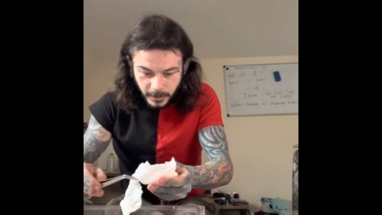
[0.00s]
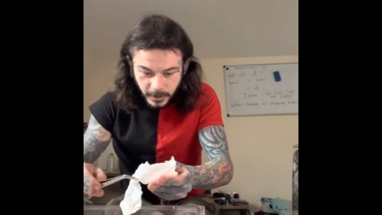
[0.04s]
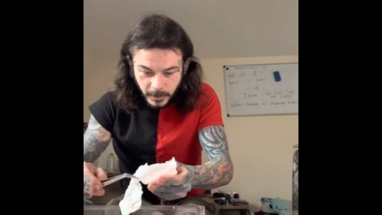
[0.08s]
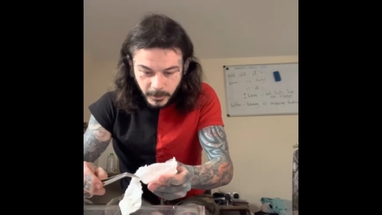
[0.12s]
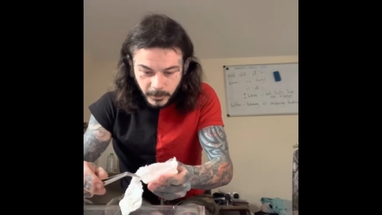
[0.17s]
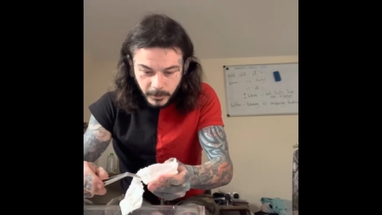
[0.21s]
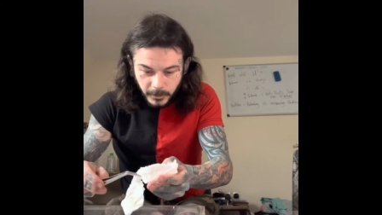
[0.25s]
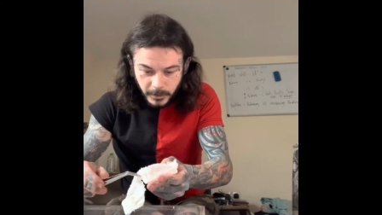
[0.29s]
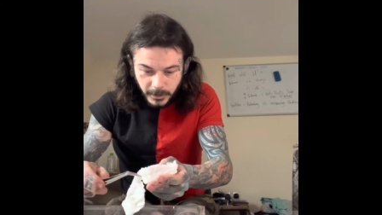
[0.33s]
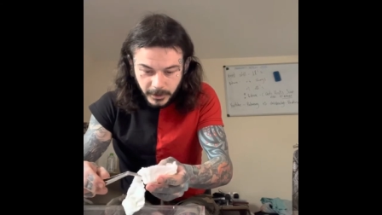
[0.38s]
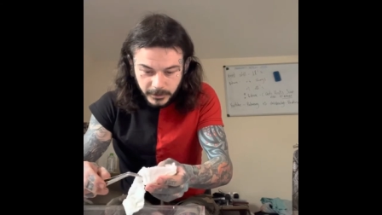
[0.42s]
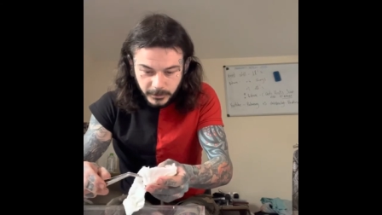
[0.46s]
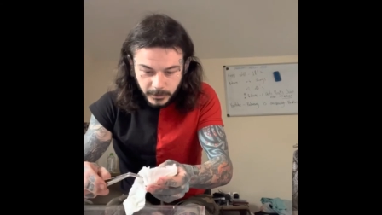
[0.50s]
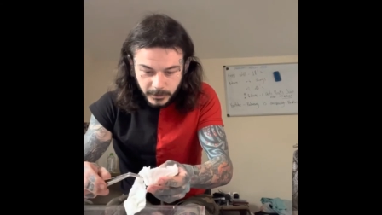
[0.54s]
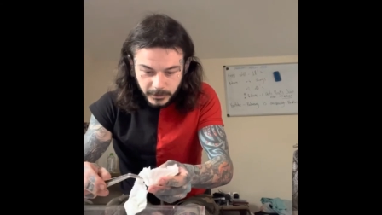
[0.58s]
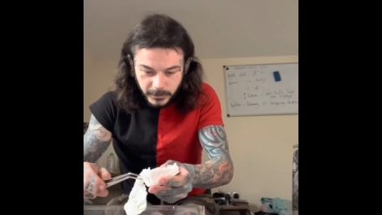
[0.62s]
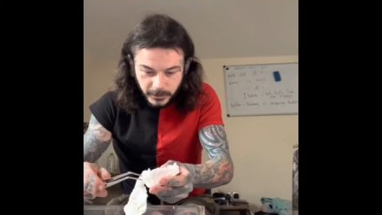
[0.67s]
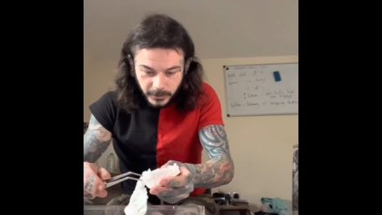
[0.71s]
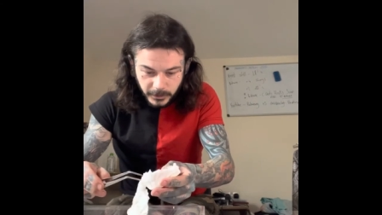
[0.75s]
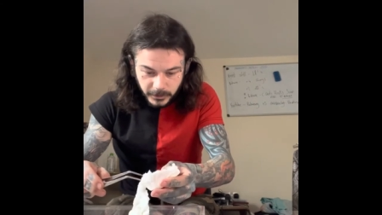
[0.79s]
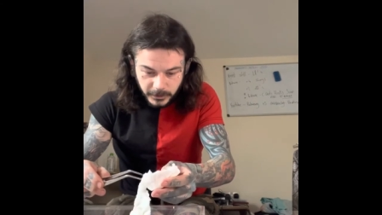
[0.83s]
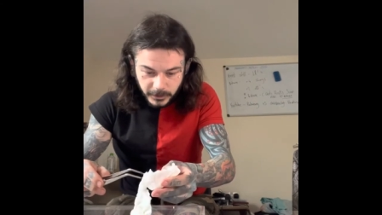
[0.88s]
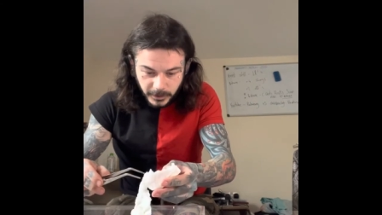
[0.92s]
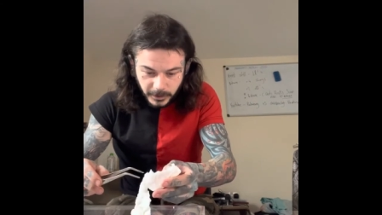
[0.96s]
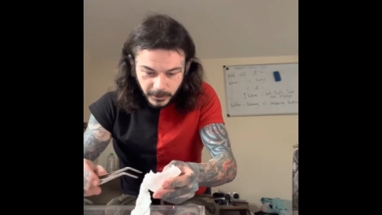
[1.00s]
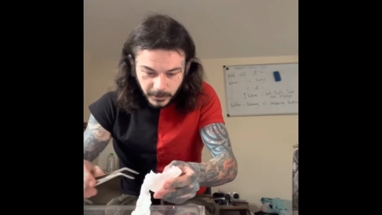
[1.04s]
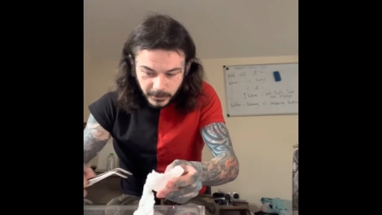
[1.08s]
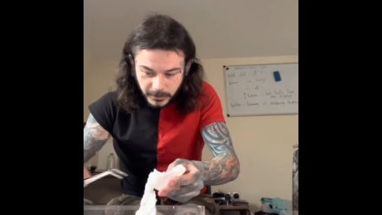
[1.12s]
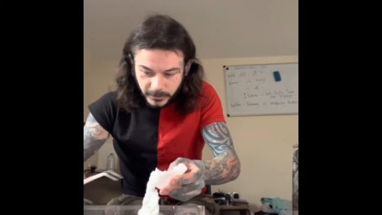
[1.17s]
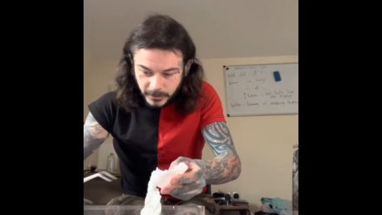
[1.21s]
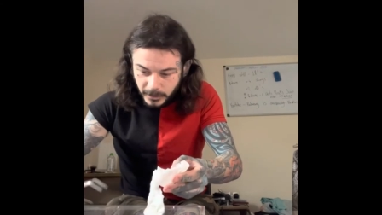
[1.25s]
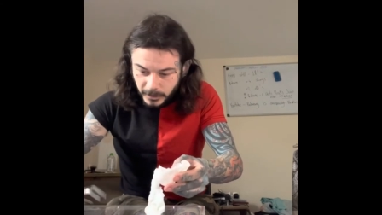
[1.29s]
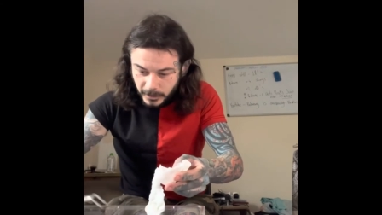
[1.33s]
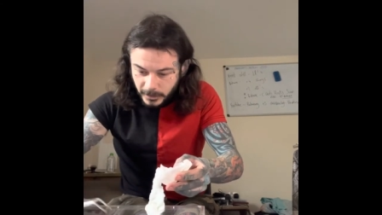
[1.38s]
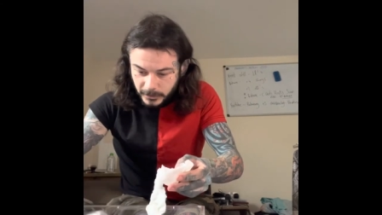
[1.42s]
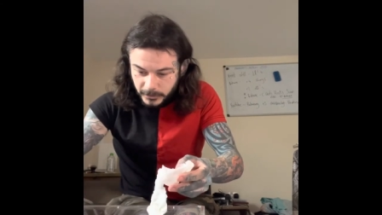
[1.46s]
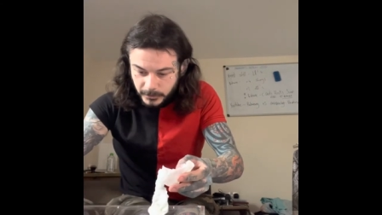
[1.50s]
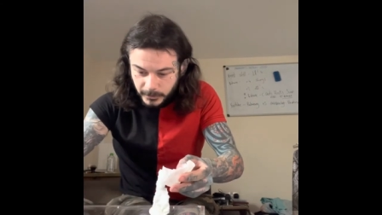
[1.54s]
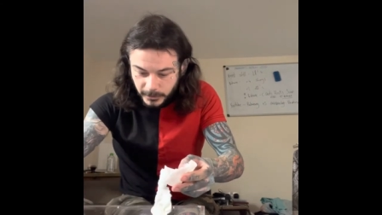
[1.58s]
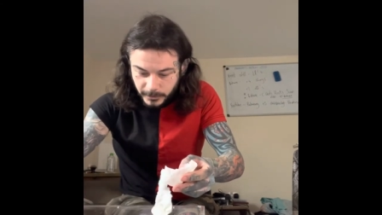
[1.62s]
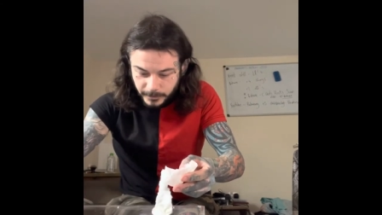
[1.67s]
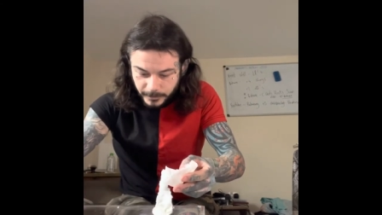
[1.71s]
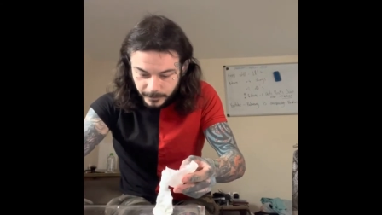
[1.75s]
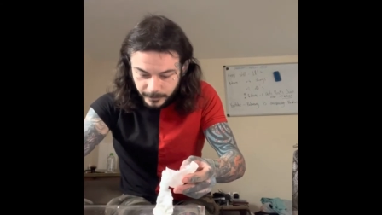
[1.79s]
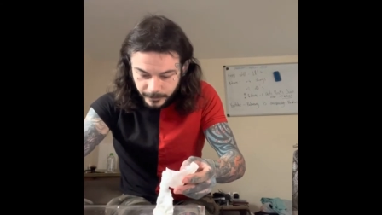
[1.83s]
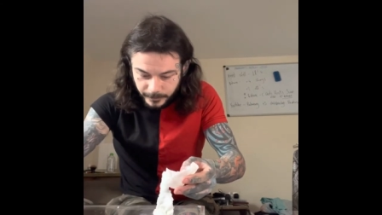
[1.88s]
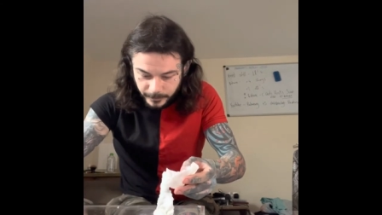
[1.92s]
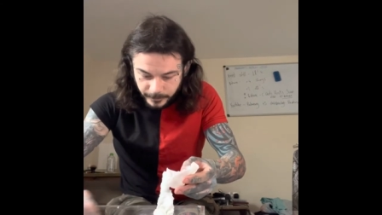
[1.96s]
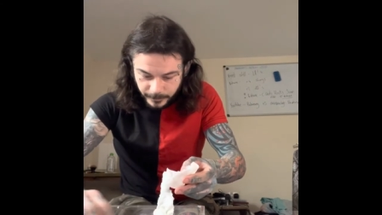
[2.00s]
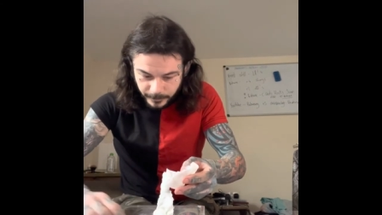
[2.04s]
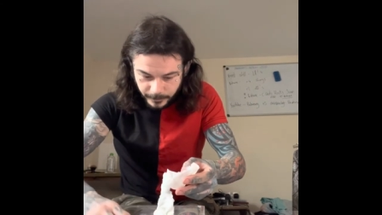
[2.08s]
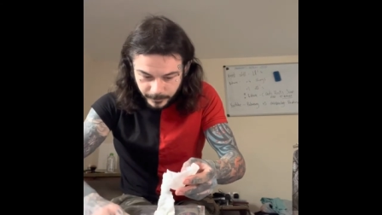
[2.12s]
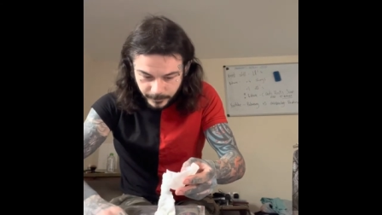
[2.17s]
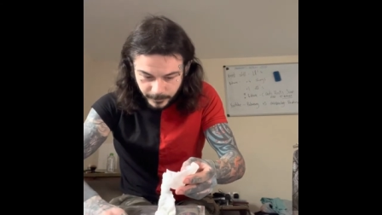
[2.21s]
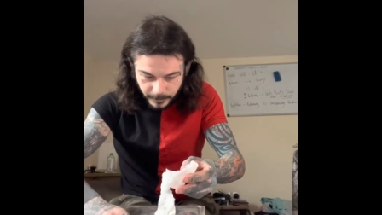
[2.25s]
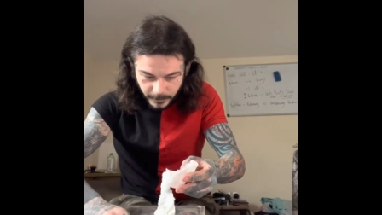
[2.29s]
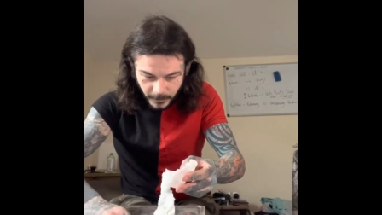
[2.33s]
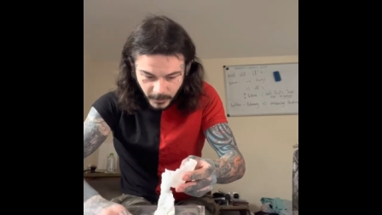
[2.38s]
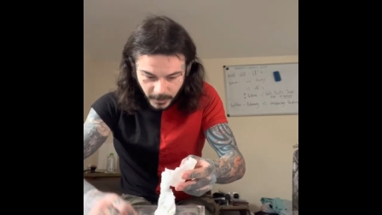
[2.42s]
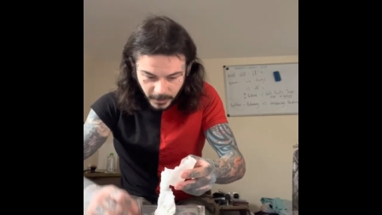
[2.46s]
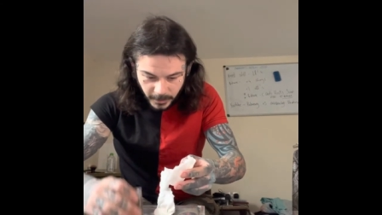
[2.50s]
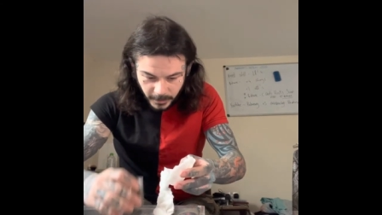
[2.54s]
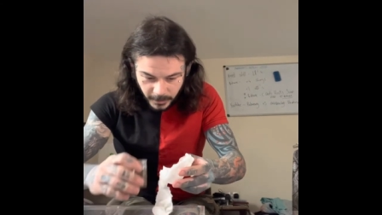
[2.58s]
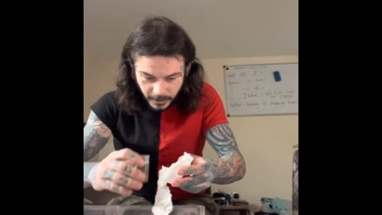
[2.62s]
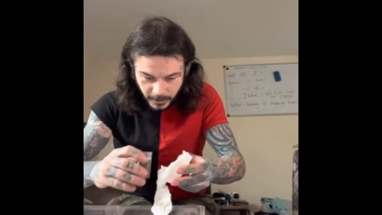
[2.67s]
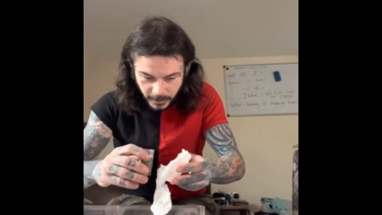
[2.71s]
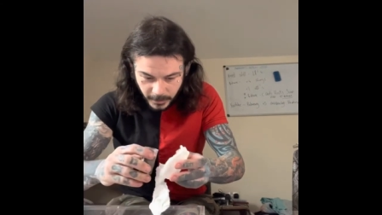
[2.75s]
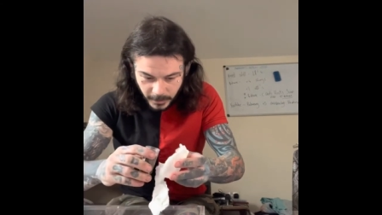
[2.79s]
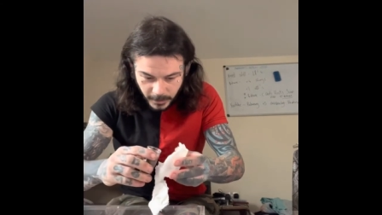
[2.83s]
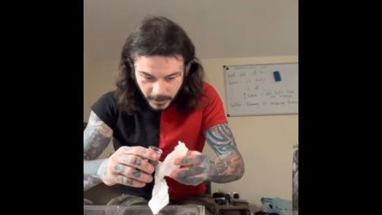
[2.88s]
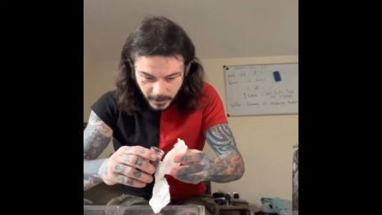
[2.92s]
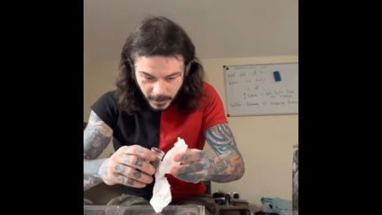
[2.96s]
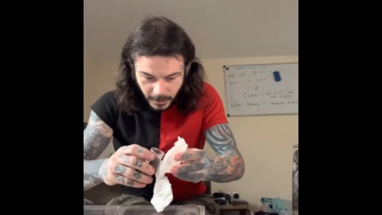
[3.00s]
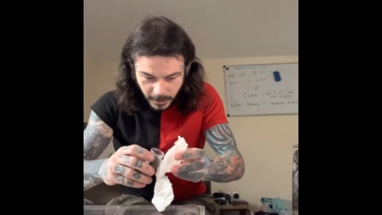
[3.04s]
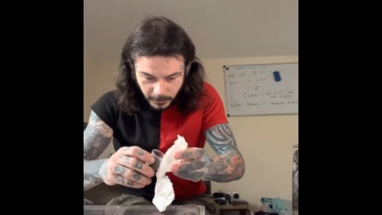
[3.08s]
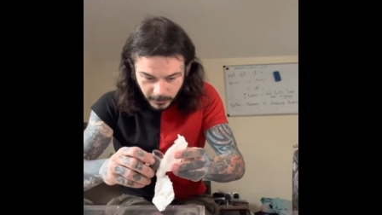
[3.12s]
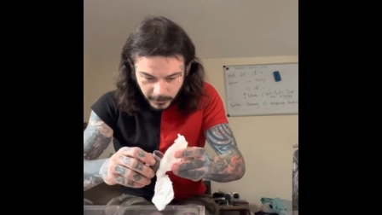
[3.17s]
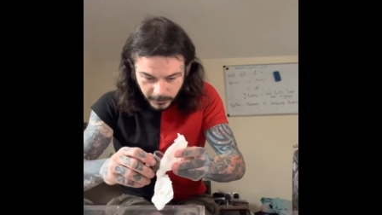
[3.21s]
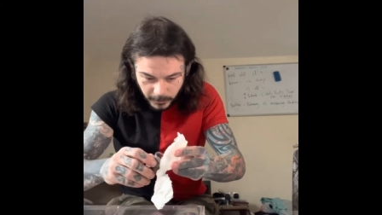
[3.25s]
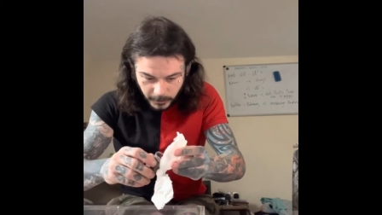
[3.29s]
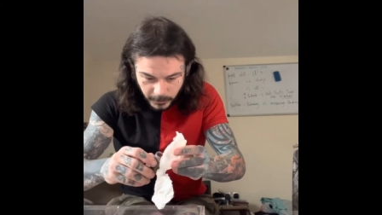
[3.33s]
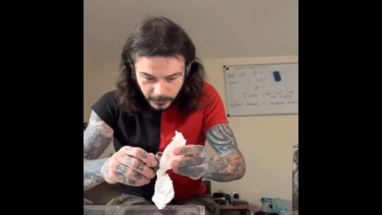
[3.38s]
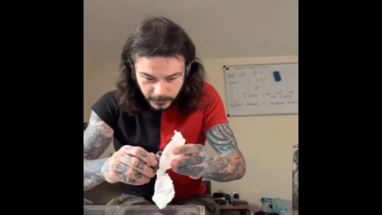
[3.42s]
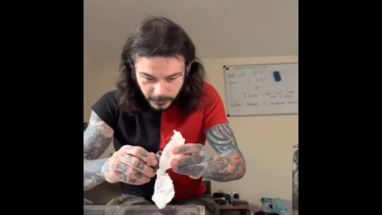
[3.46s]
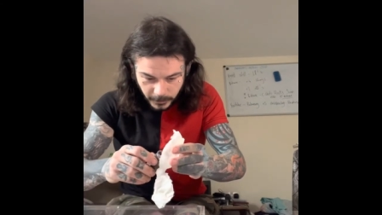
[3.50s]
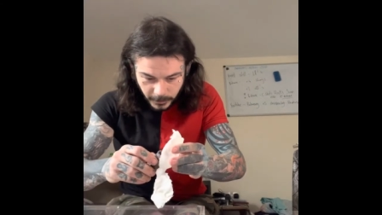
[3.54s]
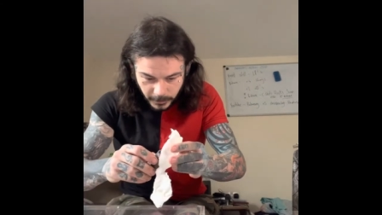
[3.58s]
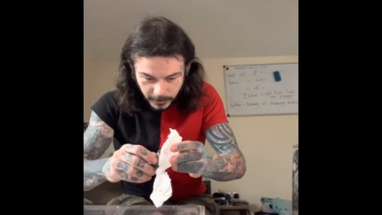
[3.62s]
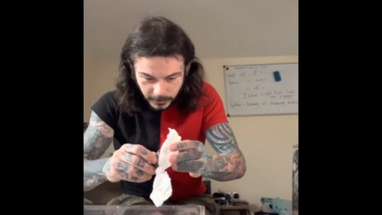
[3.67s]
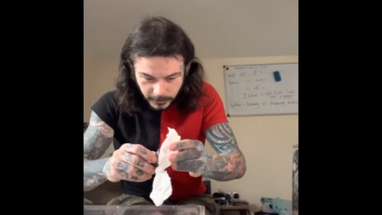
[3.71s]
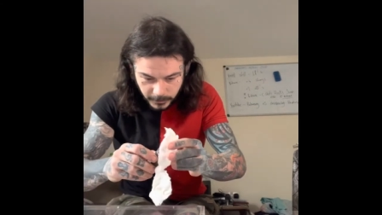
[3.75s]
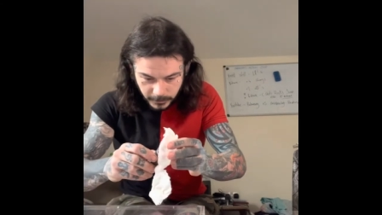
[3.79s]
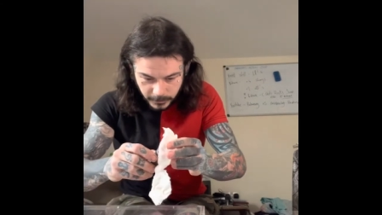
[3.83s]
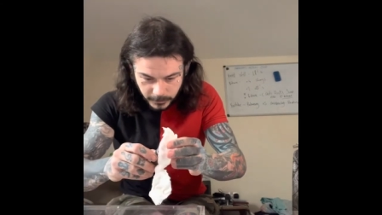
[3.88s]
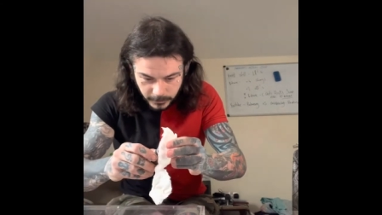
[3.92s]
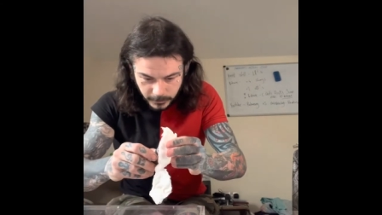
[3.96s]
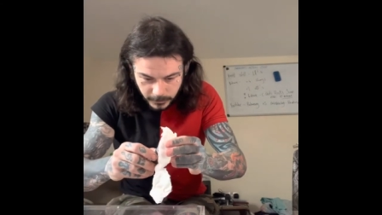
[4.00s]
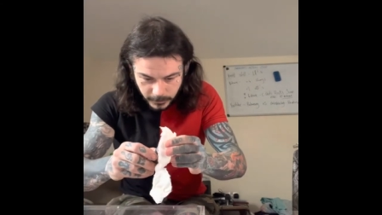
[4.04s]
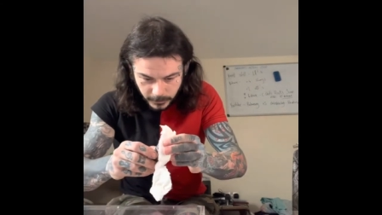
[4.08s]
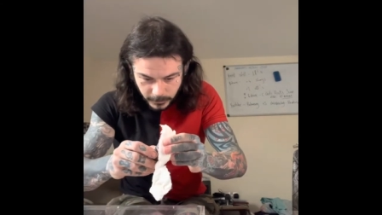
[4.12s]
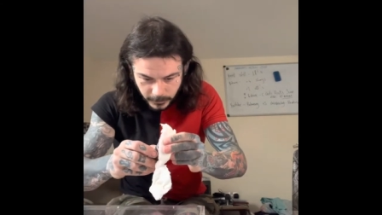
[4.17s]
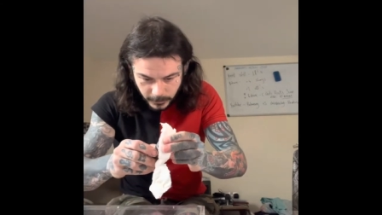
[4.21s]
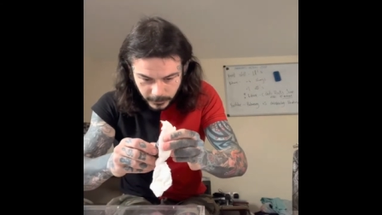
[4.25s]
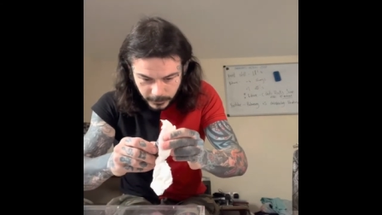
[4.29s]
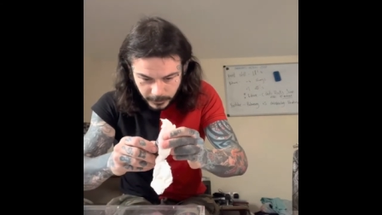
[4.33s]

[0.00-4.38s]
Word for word: Well, this one's not as chill as the last one. And we've also got